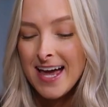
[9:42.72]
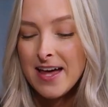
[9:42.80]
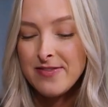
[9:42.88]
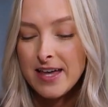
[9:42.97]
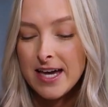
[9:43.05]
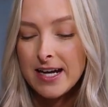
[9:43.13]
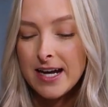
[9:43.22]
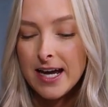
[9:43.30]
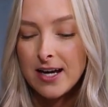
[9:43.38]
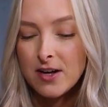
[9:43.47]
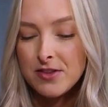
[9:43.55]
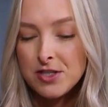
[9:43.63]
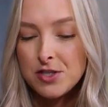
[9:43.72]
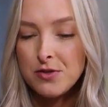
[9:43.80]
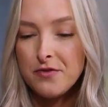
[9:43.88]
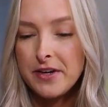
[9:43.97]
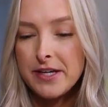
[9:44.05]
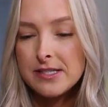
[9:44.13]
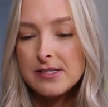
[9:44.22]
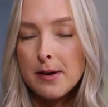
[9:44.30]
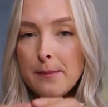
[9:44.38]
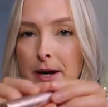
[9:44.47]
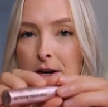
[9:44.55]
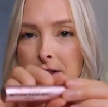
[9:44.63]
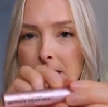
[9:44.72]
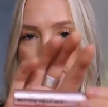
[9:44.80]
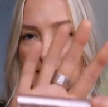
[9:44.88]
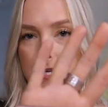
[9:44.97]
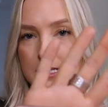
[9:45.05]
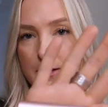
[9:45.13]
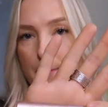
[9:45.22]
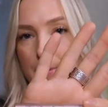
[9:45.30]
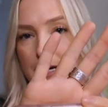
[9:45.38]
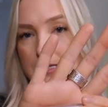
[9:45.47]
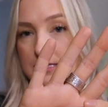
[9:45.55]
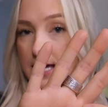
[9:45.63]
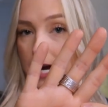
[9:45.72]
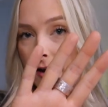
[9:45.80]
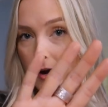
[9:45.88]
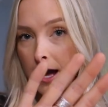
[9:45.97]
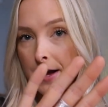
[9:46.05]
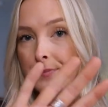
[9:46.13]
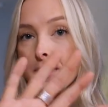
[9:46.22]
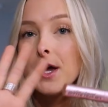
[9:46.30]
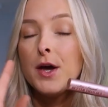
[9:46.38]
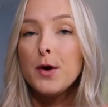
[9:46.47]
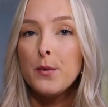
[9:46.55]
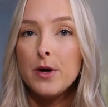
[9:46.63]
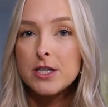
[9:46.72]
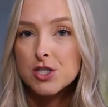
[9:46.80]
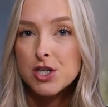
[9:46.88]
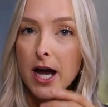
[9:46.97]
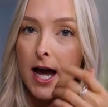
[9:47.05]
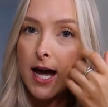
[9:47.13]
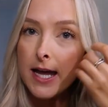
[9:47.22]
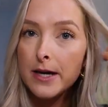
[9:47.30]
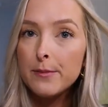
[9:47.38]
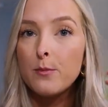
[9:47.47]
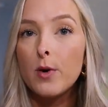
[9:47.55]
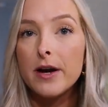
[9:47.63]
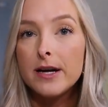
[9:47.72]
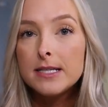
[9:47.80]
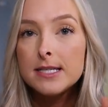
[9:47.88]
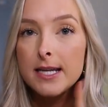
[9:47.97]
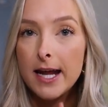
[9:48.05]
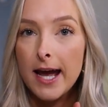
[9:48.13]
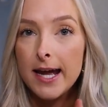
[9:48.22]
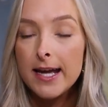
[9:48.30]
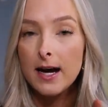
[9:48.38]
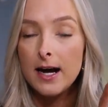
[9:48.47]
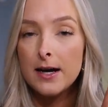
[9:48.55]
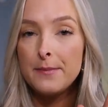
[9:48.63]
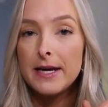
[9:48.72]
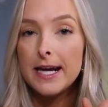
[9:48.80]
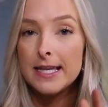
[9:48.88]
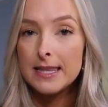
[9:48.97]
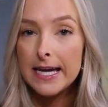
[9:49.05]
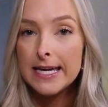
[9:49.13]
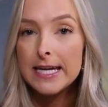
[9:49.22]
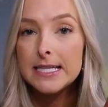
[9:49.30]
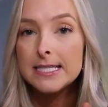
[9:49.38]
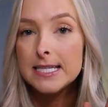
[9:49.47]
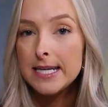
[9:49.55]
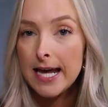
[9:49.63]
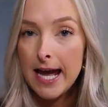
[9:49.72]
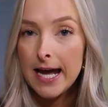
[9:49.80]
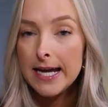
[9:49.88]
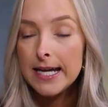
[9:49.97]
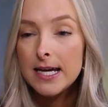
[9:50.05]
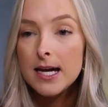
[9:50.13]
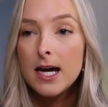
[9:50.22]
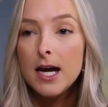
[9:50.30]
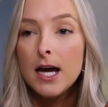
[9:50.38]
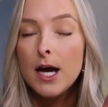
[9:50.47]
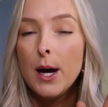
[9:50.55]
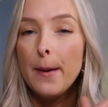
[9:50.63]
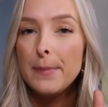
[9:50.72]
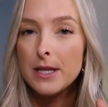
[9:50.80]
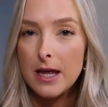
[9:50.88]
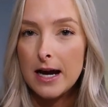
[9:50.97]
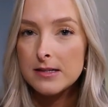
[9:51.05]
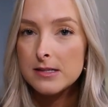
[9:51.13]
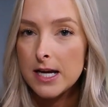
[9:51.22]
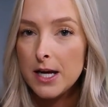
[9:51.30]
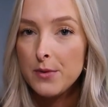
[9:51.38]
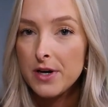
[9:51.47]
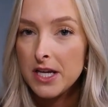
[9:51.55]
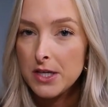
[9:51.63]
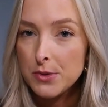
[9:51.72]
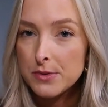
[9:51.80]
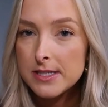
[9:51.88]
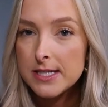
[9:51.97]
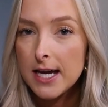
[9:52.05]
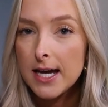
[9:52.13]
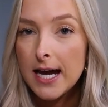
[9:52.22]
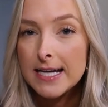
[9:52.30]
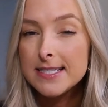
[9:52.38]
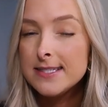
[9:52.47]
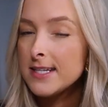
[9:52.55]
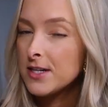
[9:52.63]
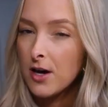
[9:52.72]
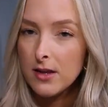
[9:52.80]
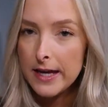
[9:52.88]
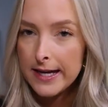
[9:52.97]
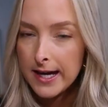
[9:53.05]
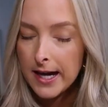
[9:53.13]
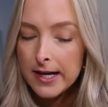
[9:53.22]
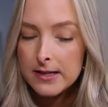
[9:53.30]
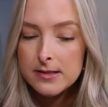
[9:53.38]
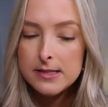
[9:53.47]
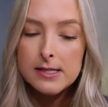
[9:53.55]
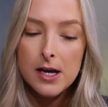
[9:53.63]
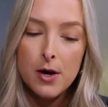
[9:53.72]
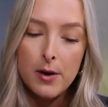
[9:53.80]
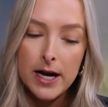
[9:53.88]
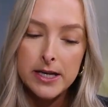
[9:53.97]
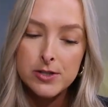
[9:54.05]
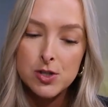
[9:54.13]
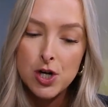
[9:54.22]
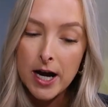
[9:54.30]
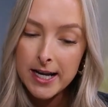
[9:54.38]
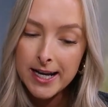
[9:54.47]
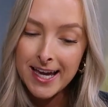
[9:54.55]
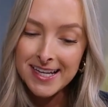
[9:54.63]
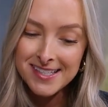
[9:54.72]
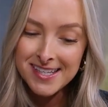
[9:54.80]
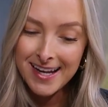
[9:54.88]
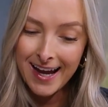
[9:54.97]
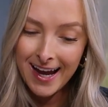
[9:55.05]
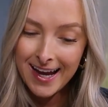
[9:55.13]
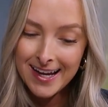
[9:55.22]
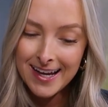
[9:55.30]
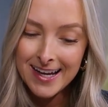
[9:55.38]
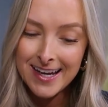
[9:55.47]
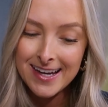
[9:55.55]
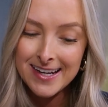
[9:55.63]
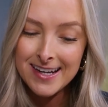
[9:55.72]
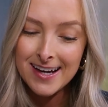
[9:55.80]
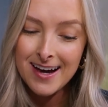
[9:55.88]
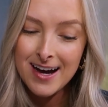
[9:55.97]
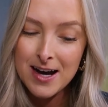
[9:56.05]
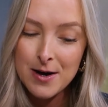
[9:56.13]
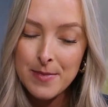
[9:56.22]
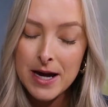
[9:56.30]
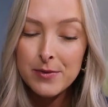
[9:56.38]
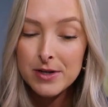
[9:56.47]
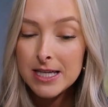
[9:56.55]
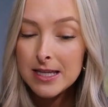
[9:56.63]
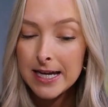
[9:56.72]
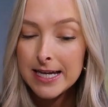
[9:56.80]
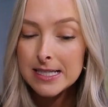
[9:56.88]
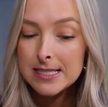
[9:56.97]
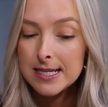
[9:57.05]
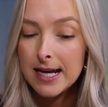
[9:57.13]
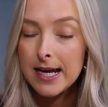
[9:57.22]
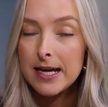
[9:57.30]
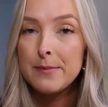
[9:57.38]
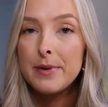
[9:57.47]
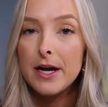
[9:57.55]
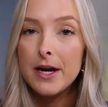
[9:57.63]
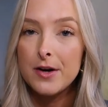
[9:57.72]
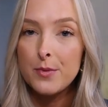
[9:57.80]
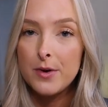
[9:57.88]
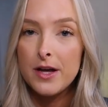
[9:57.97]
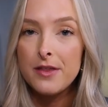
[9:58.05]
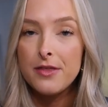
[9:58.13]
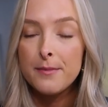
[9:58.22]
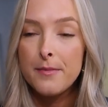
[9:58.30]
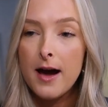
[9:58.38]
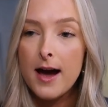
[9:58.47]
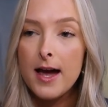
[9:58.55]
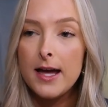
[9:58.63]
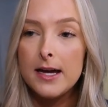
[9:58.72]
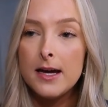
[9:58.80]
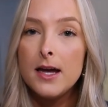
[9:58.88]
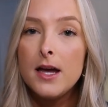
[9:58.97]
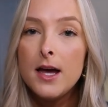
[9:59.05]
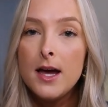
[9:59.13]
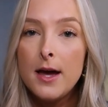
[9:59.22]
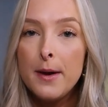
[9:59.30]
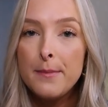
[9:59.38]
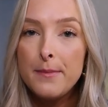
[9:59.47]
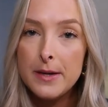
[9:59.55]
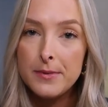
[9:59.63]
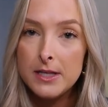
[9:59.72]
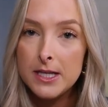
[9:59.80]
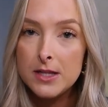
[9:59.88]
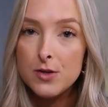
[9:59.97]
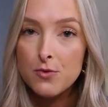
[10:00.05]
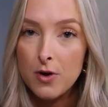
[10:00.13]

And then I got the Too Faced Better Than Sex Mascara, which I am wearing today. Um, and I like it today. But last night when I used it, I did not like it. So I tried it again today and um, I really like it today paired with my Maybelline The